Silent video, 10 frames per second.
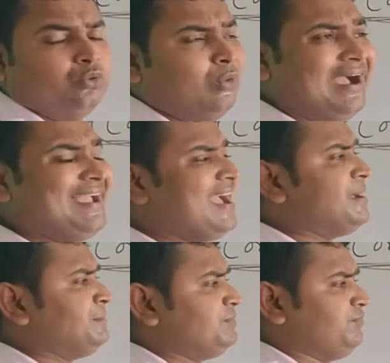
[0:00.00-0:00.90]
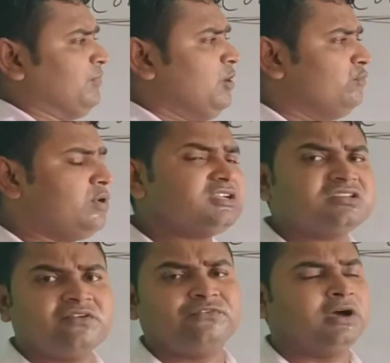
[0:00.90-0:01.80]
Why I first
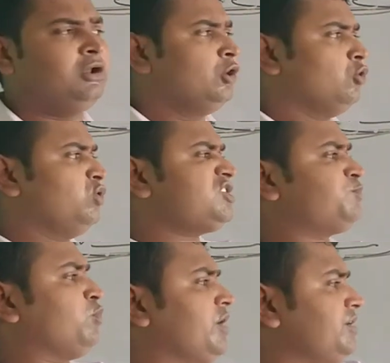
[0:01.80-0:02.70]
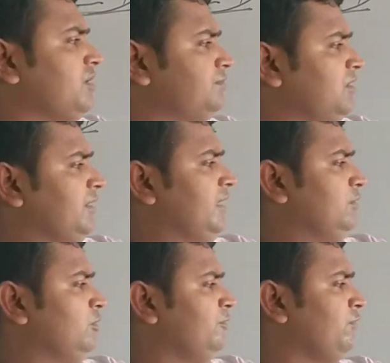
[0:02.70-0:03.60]
of all, which point of the nail
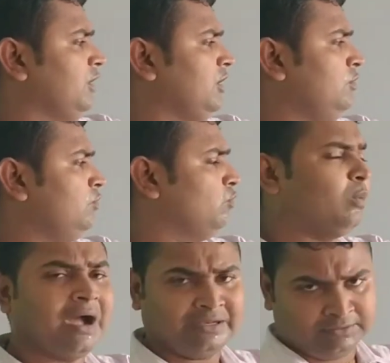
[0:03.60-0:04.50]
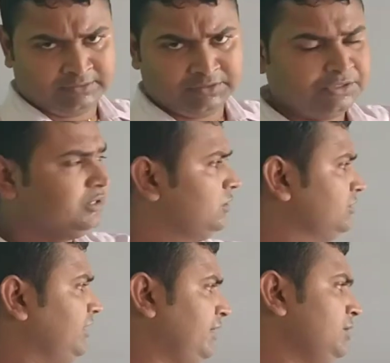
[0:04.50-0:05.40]
will fall down? 1,
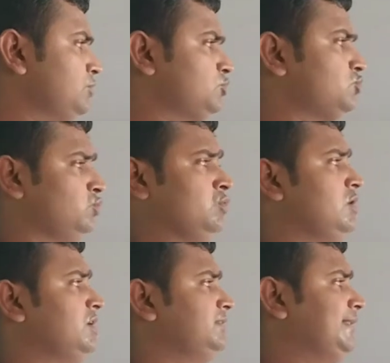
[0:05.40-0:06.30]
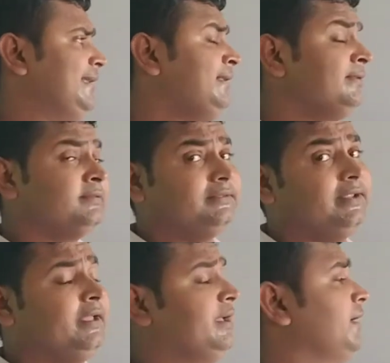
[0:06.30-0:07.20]
then 2, then
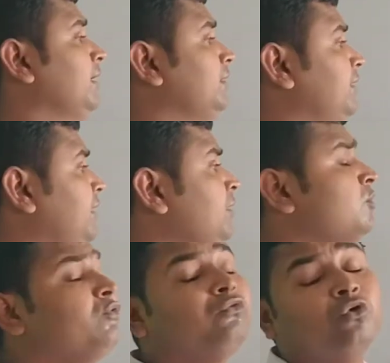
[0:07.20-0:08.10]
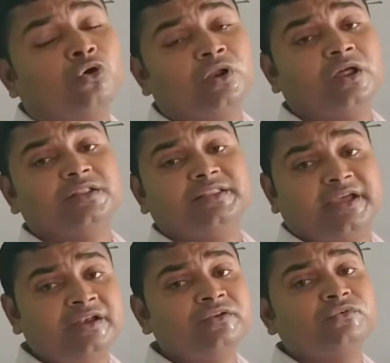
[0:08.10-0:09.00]
3, then 4,
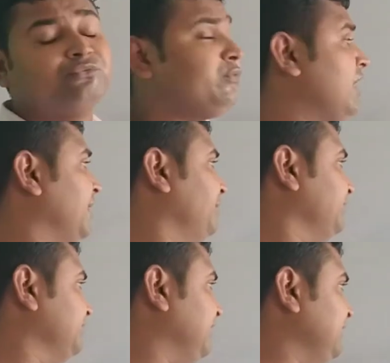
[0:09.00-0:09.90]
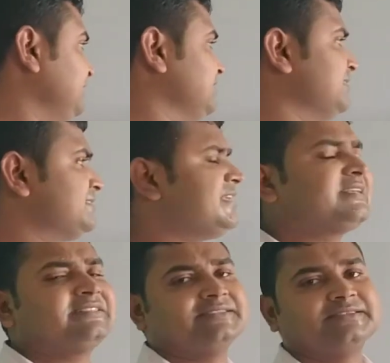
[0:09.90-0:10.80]
then 5, then
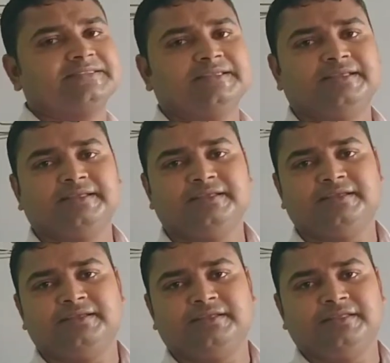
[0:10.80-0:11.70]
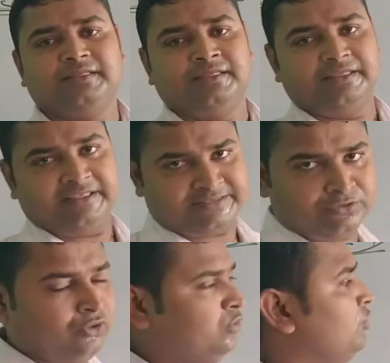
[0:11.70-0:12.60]
6. Yes or
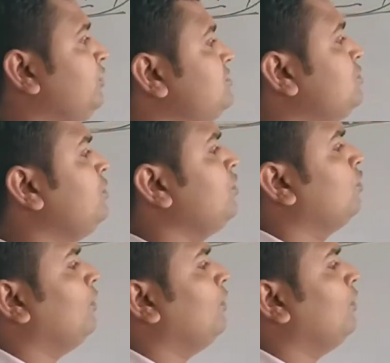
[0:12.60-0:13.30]
no? So